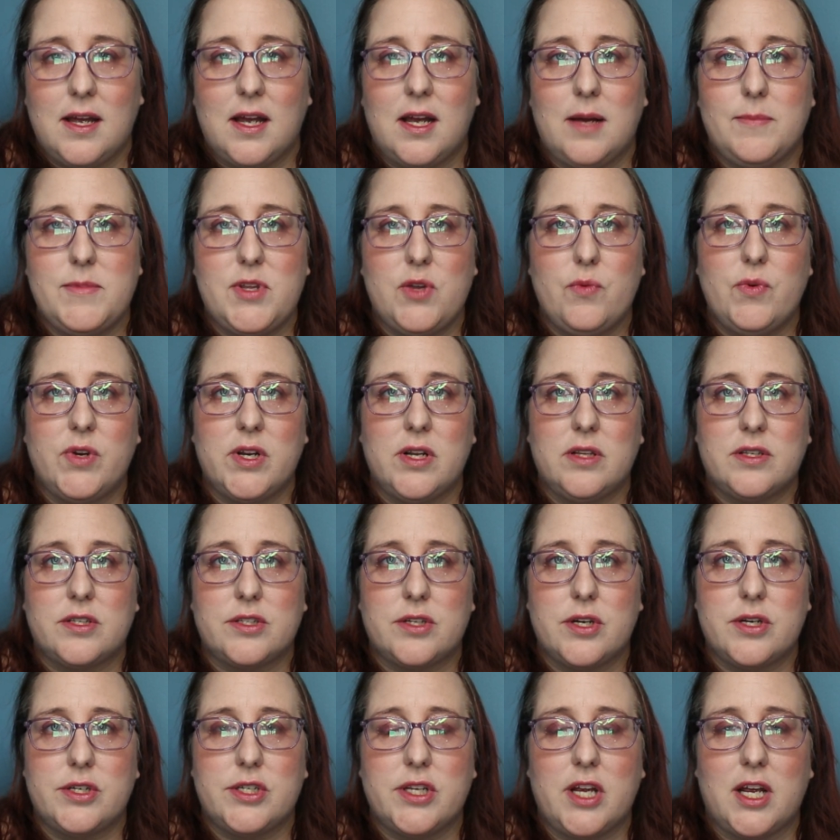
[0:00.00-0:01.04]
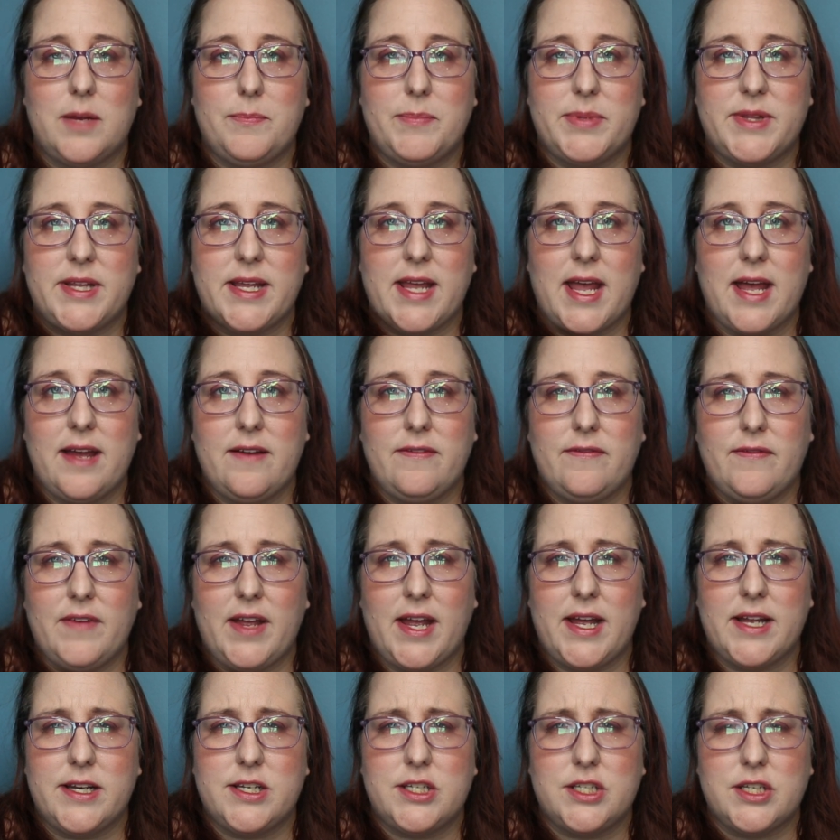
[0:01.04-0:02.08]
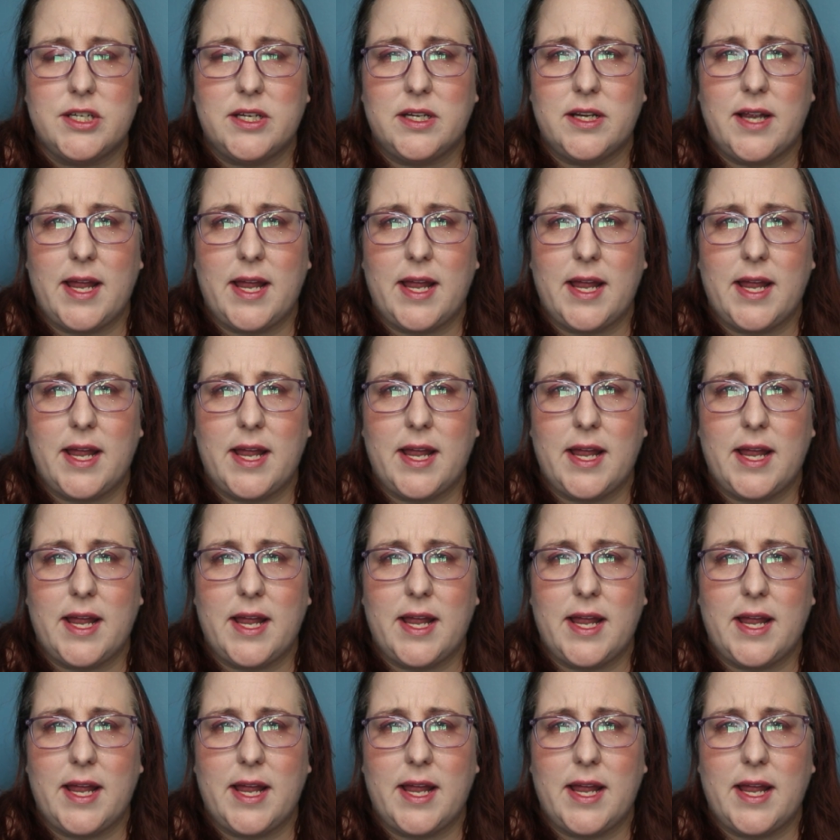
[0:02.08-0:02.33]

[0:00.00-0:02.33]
You want to search up the FHA